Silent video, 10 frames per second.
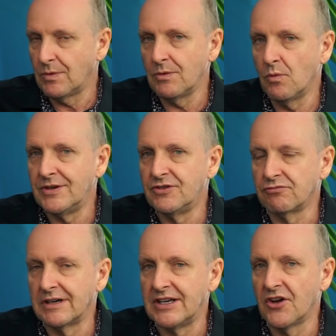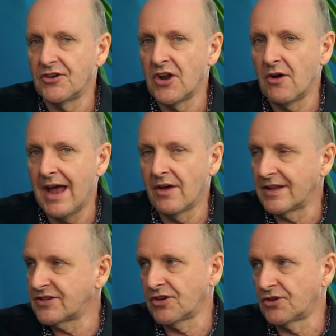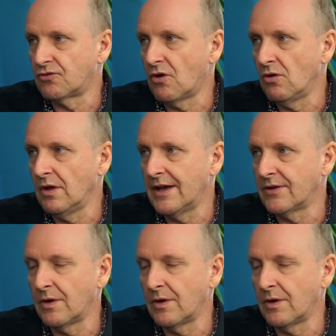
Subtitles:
we really don't know how that's going to roll out,